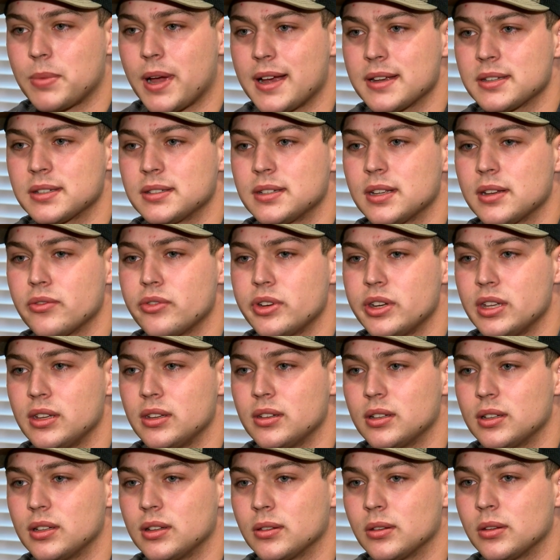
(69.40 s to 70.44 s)
positivity
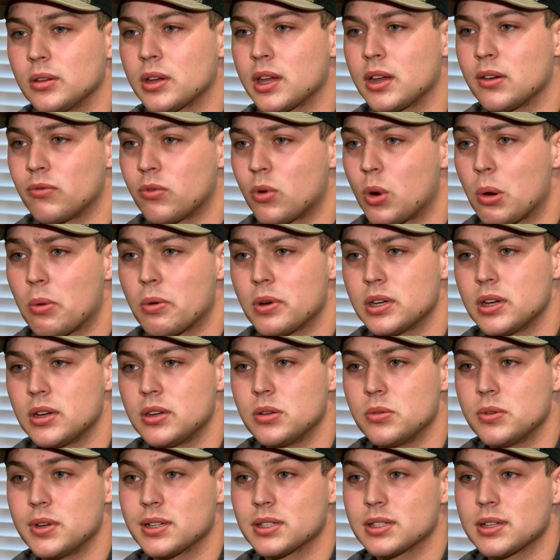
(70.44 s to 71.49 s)
and looking forward to
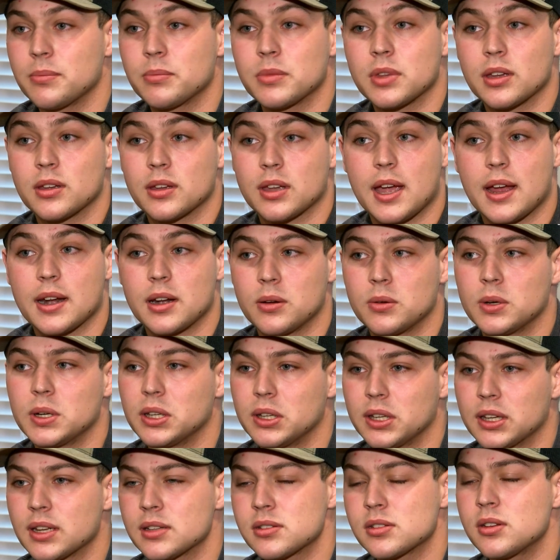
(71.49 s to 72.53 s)
doing something kind of
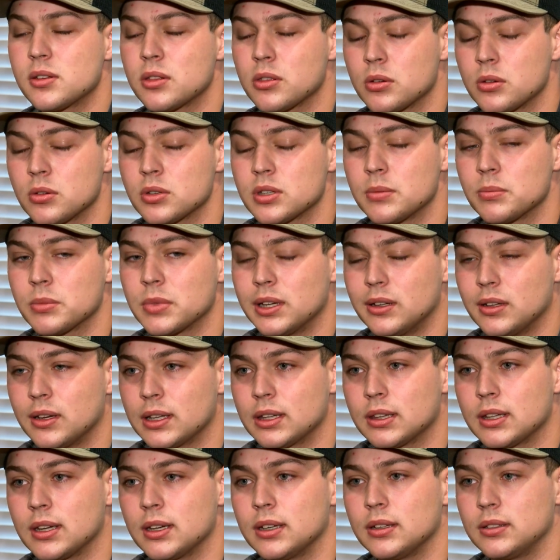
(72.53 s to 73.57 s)
really gets you through something
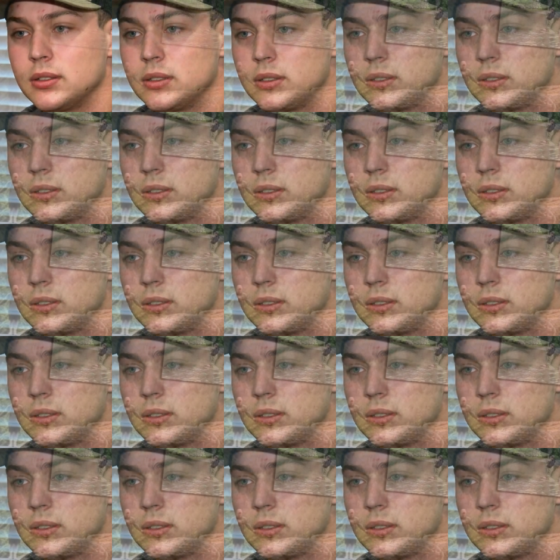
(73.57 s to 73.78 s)
like that.